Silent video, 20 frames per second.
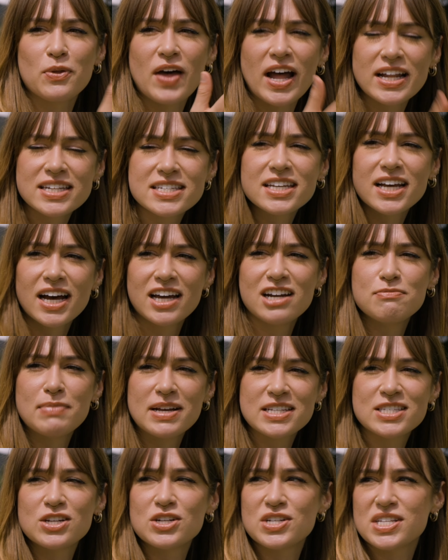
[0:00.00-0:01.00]
That's the kind of
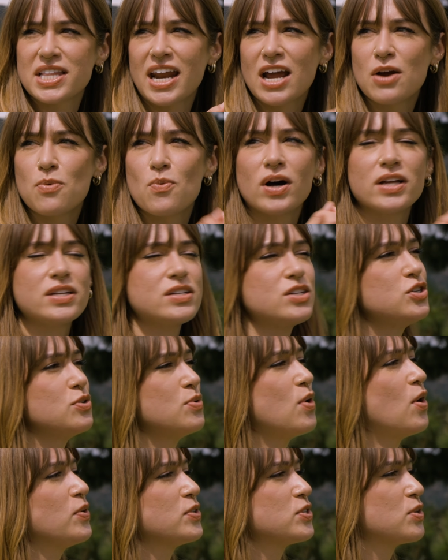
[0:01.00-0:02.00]
messaging that I want to
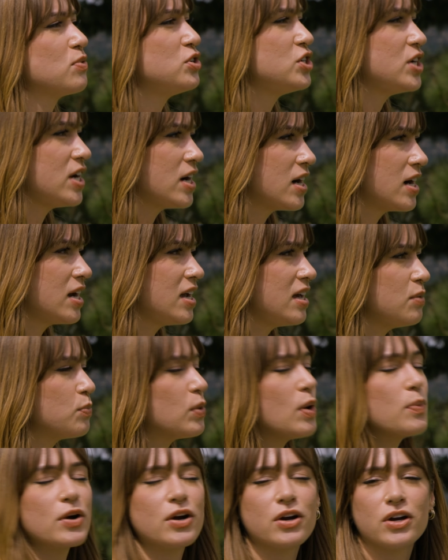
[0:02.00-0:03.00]
also share in
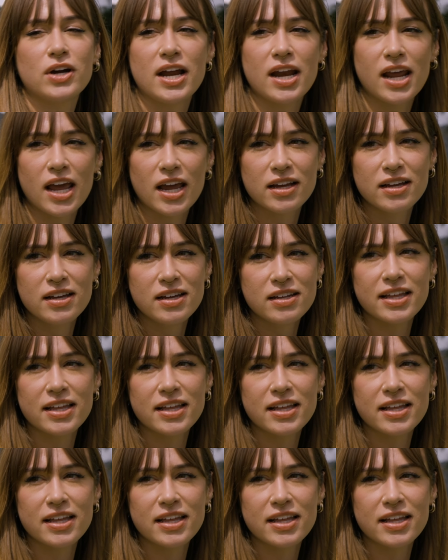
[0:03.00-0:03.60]
what we're creating.